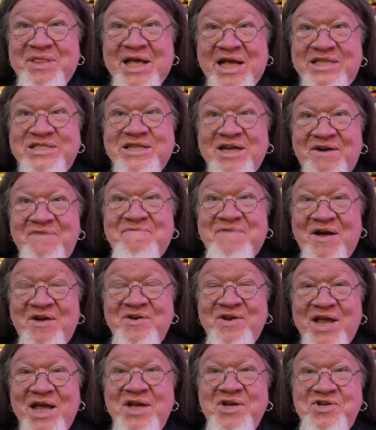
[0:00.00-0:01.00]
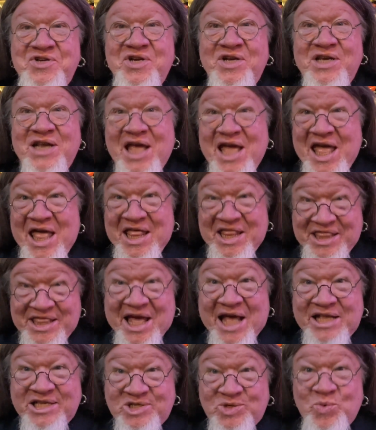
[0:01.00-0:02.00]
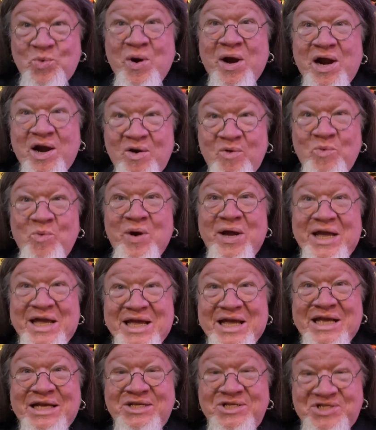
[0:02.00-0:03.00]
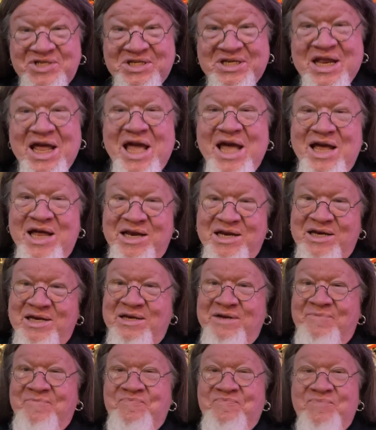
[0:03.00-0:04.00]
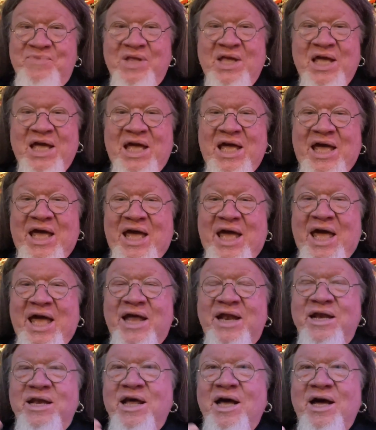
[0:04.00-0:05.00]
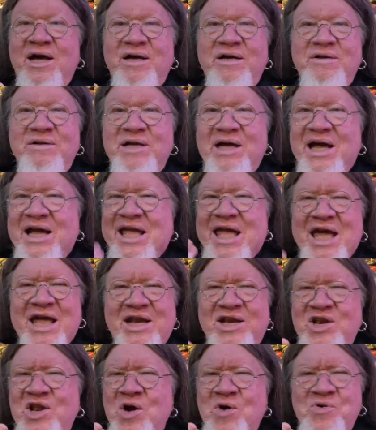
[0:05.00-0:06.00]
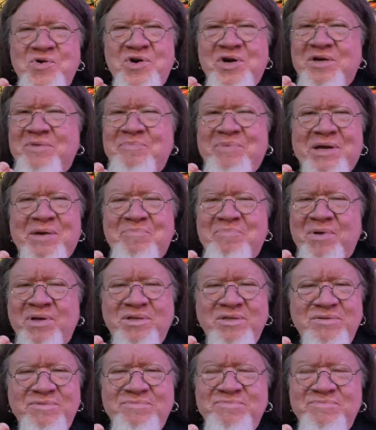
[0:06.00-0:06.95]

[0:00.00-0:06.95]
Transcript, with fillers: That's our foundation. That's where we stand. And uh, again, no good people.